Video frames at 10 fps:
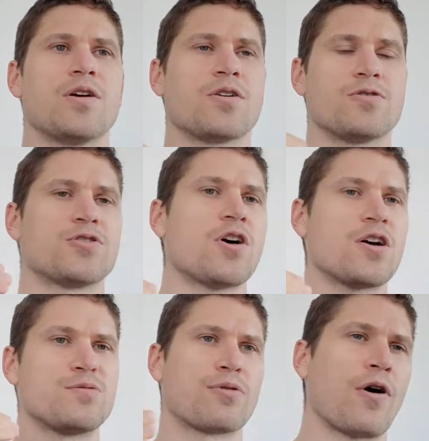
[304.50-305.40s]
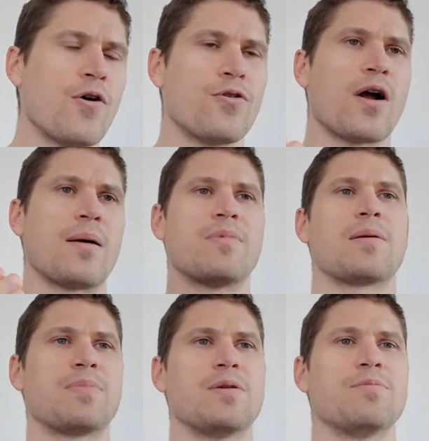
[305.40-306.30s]
concise program
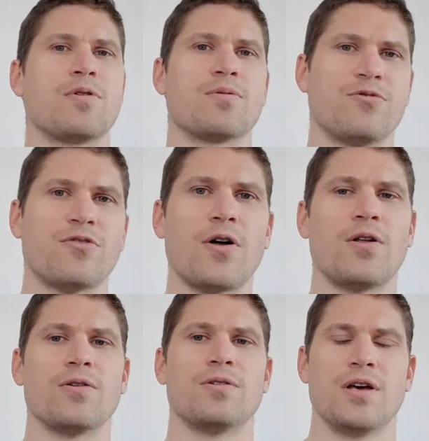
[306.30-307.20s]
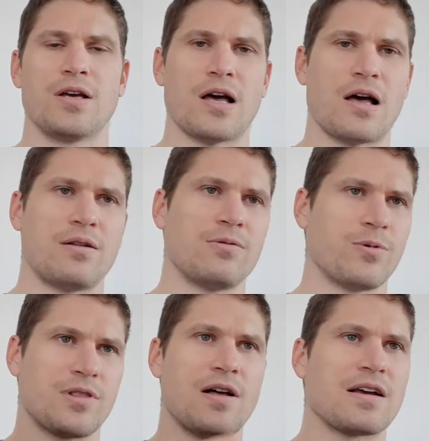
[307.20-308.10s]
that people can follow.
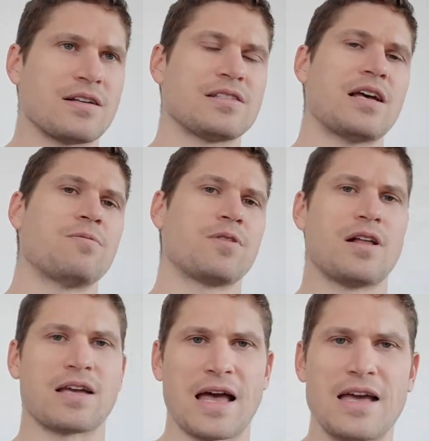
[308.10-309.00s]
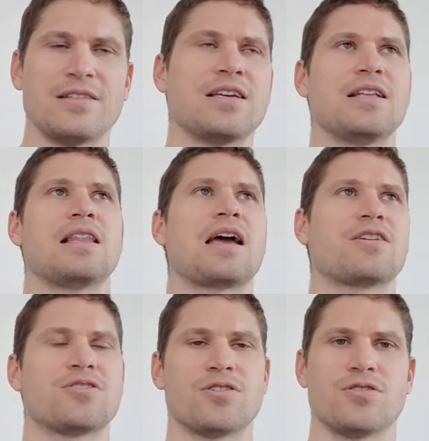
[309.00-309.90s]
With, like I said, with like 18
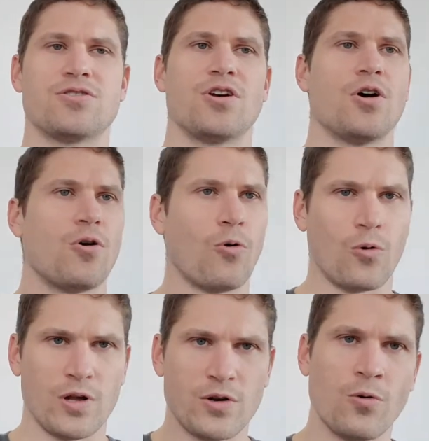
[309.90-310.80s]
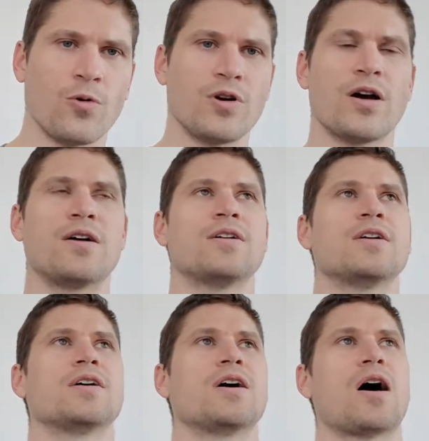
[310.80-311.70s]
lectures, all in order.
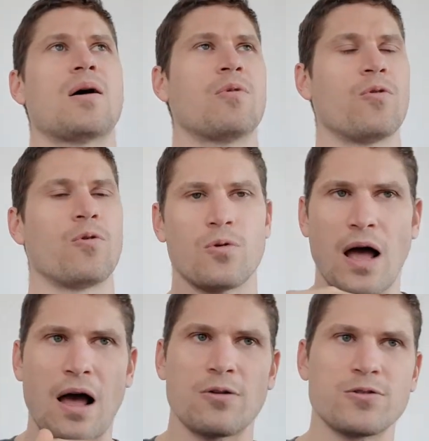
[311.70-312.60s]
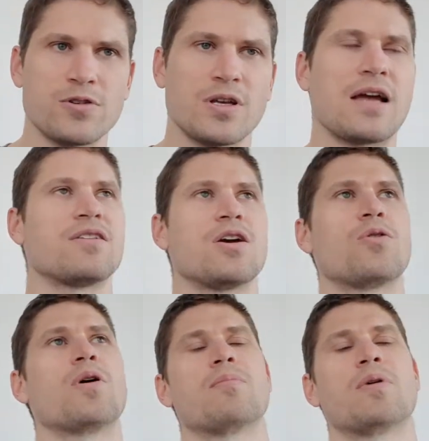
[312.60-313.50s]
How to get the
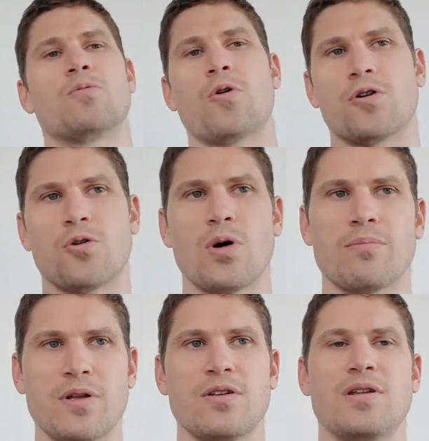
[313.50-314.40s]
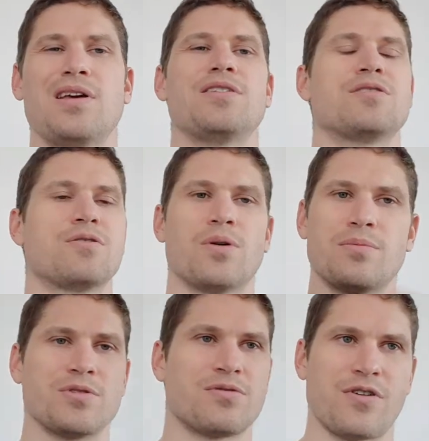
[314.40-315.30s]
equipment, what equipment you need. The
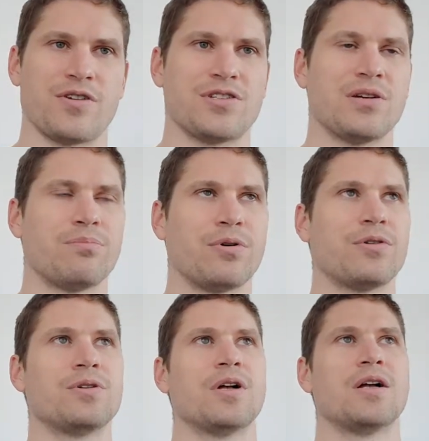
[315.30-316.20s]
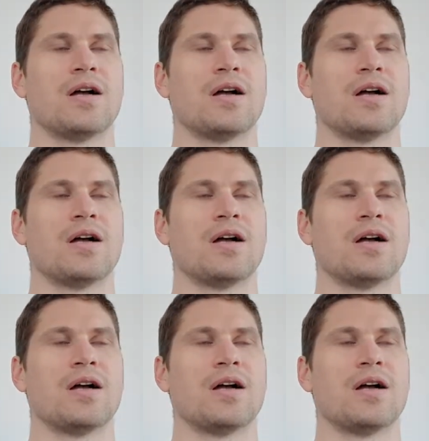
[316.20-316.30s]
equipment's very simple.